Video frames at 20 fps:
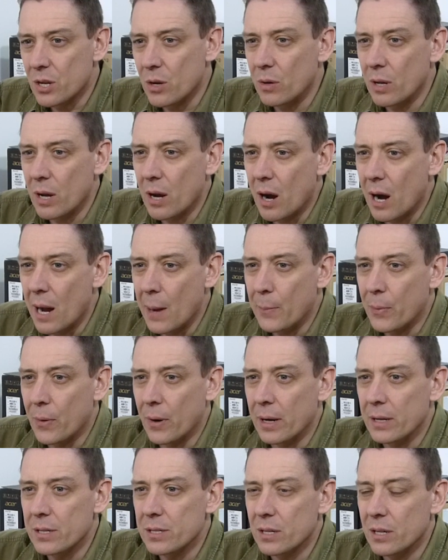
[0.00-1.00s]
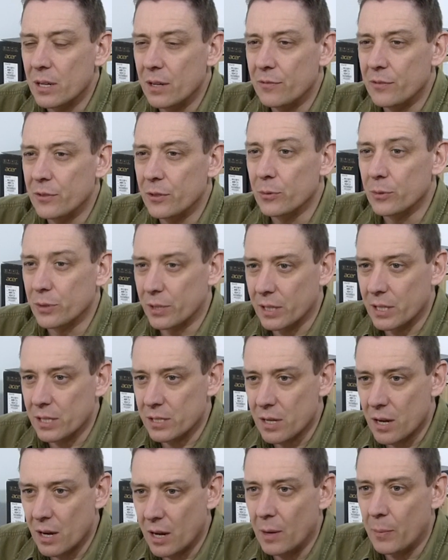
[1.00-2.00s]
only a high price if you think
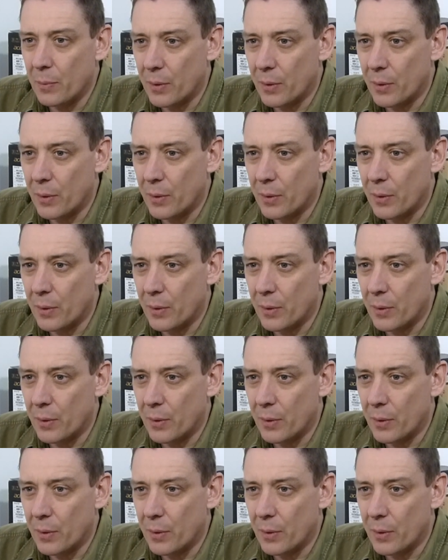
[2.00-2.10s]
it's a high